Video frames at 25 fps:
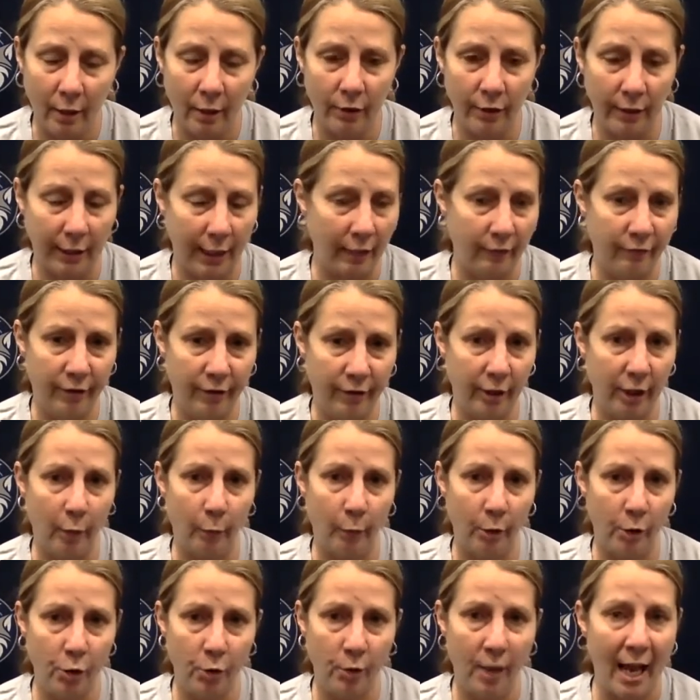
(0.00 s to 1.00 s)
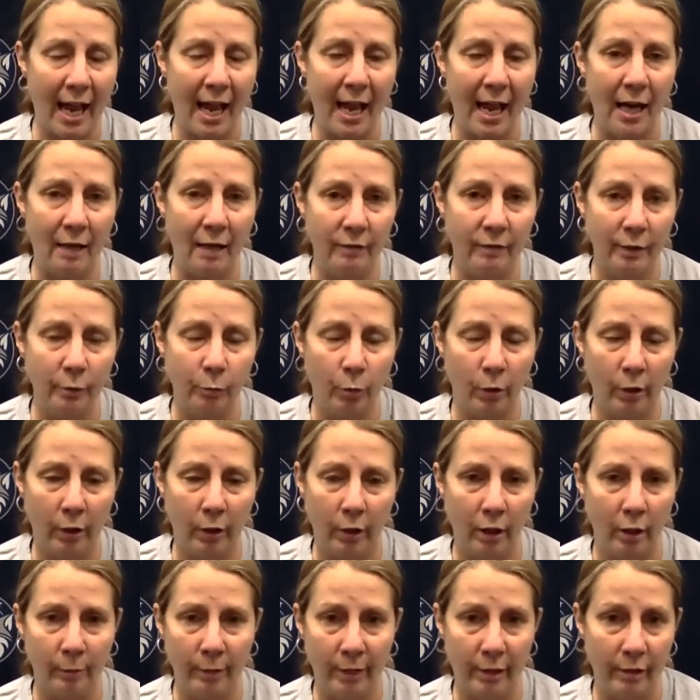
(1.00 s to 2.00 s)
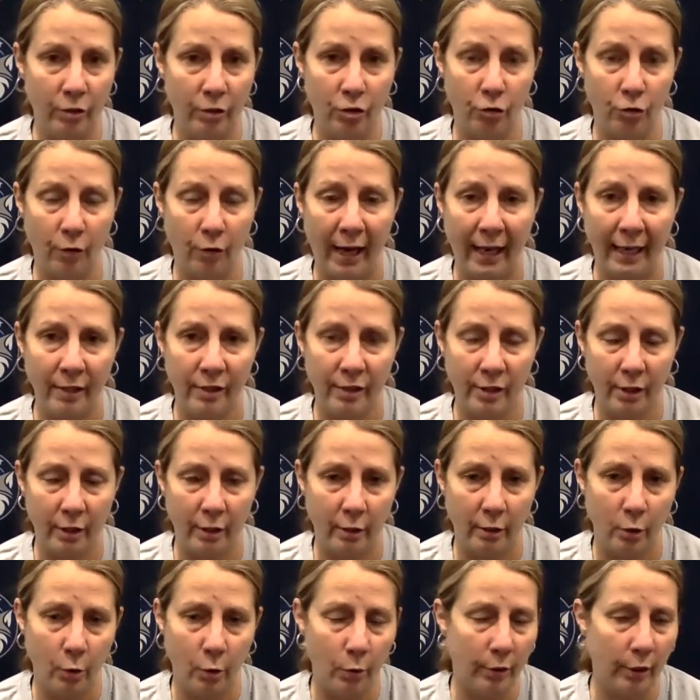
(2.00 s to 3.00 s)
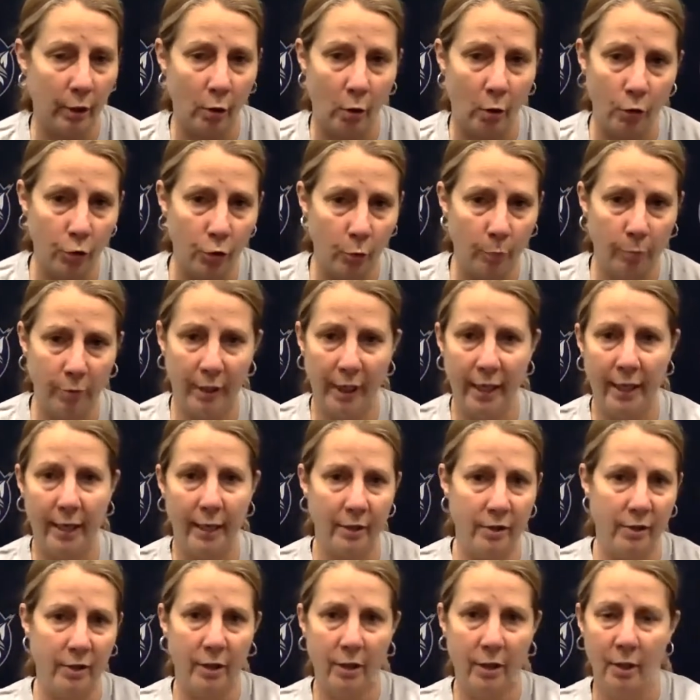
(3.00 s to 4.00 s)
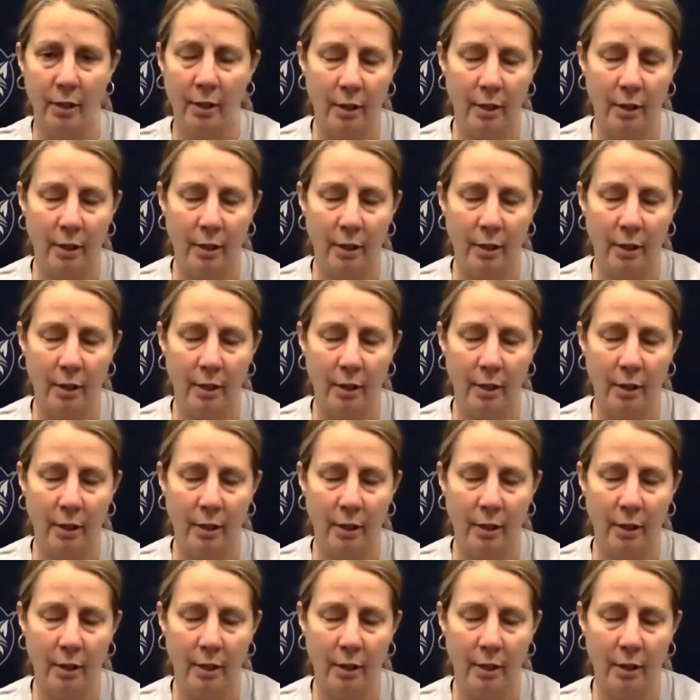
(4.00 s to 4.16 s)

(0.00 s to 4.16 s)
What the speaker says: You got to figure out what you have and what are going to be the strengths and who are the go-to plays,